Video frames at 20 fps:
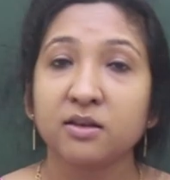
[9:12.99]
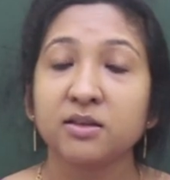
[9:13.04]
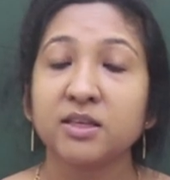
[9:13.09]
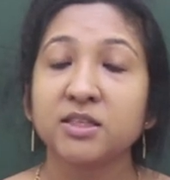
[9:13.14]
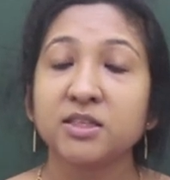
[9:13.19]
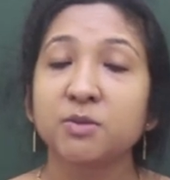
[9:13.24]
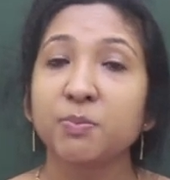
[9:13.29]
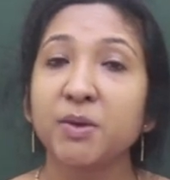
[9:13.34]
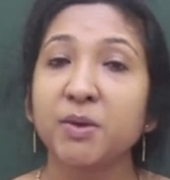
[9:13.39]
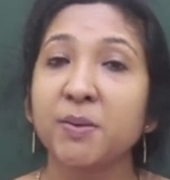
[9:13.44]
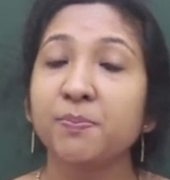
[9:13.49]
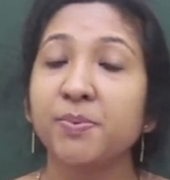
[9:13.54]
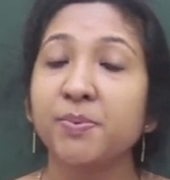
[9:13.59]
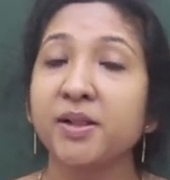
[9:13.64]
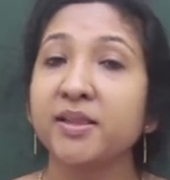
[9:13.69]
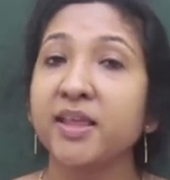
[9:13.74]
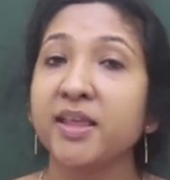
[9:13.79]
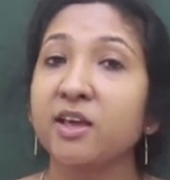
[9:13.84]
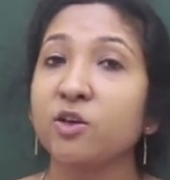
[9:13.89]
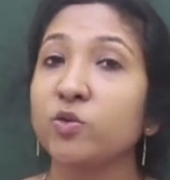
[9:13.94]
These
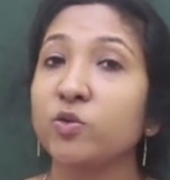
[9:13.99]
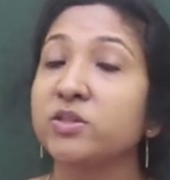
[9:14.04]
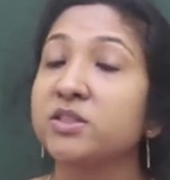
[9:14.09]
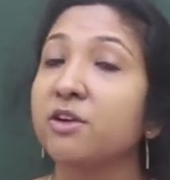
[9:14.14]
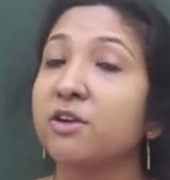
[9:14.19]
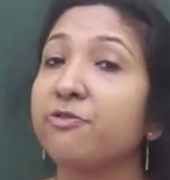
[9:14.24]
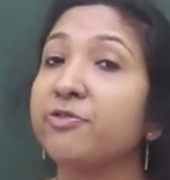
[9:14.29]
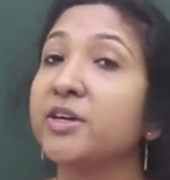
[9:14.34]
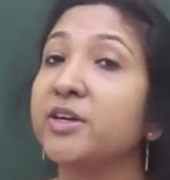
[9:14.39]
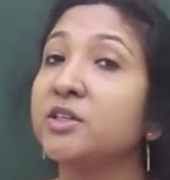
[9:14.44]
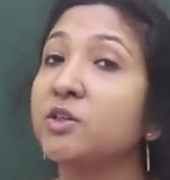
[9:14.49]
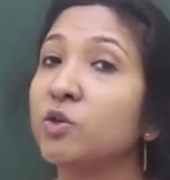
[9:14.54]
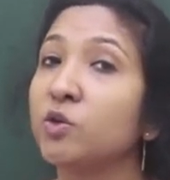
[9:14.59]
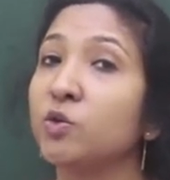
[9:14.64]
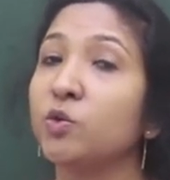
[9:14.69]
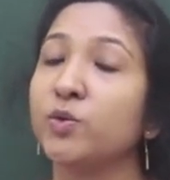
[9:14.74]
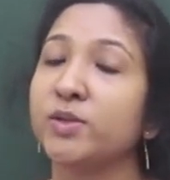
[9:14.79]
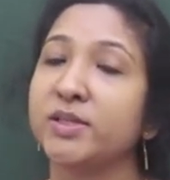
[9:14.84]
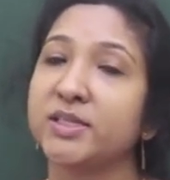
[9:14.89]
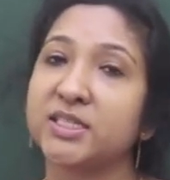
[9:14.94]
people, they use different
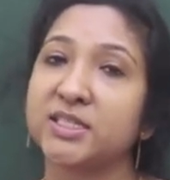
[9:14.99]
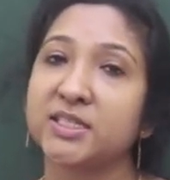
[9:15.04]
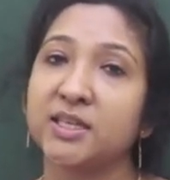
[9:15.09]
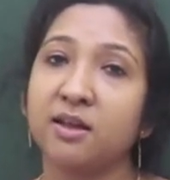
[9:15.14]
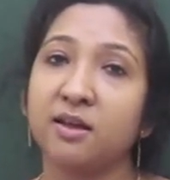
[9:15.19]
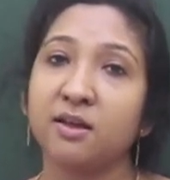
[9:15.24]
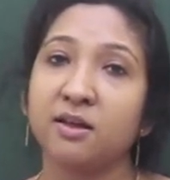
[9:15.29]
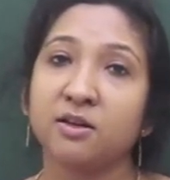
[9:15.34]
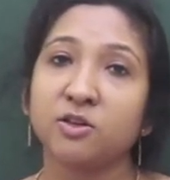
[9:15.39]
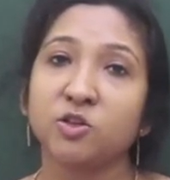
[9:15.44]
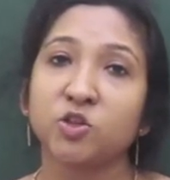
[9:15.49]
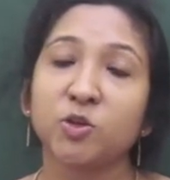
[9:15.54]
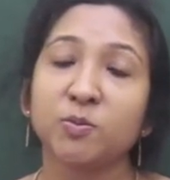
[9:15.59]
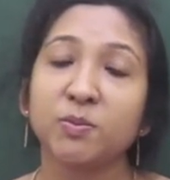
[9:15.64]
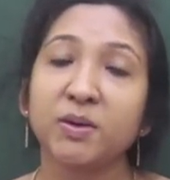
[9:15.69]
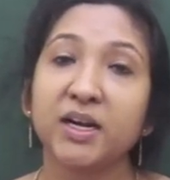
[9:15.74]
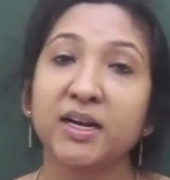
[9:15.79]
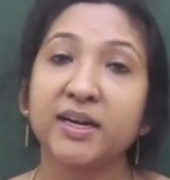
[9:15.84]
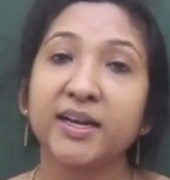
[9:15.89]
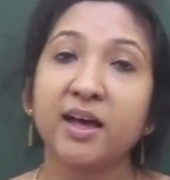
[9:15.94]
tools to
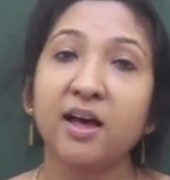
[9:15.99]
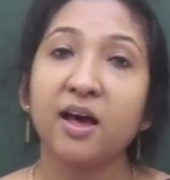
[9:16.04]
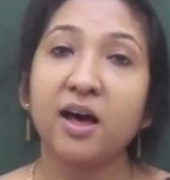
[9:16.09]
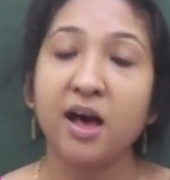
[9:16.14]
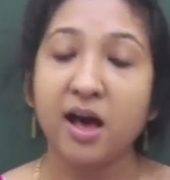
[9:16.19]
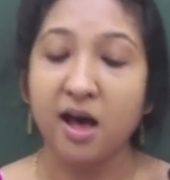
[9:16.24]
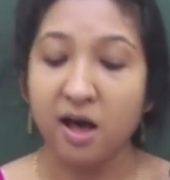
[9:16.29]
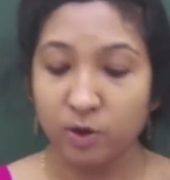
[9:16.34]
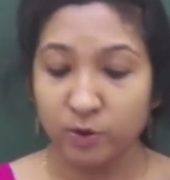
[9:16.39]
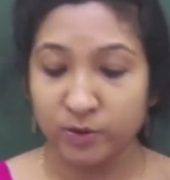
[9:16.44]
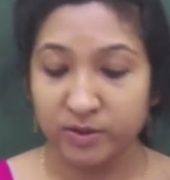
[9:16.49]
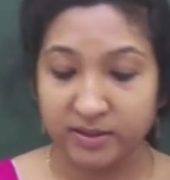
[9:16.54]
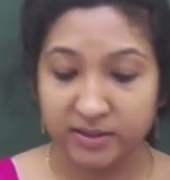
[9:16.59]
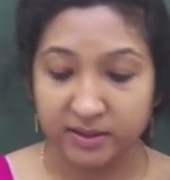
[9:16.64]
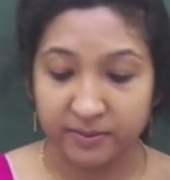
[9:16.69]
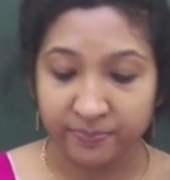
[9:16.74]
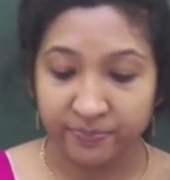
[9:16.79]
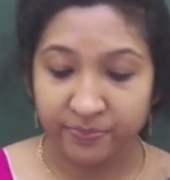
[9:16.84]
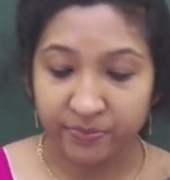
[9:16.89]
build a house.